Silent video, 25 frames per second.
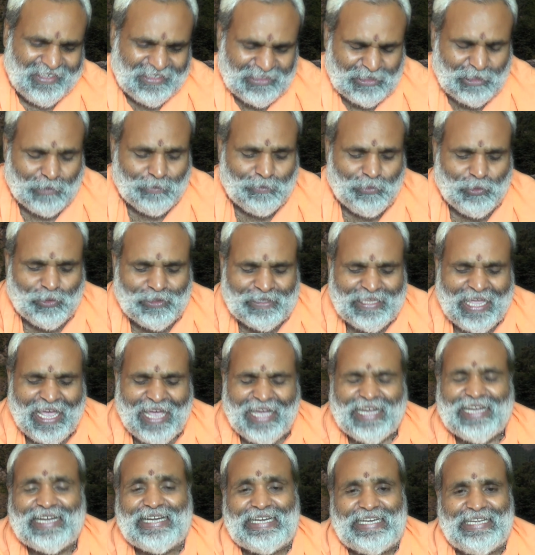So
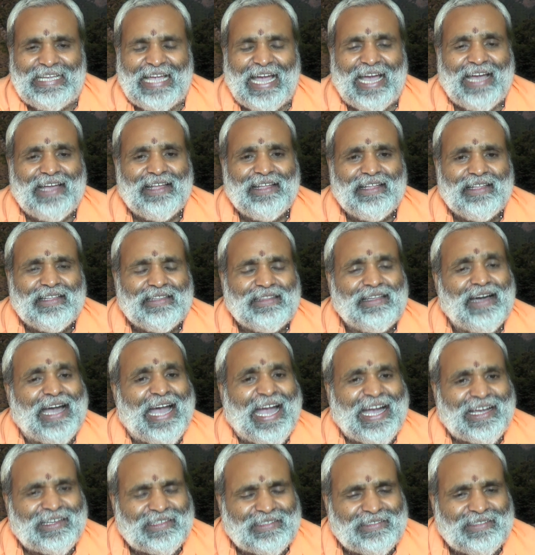vrutha kriya,
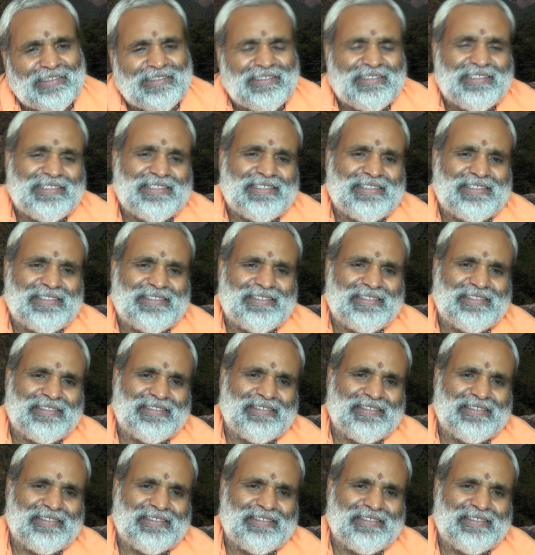the actions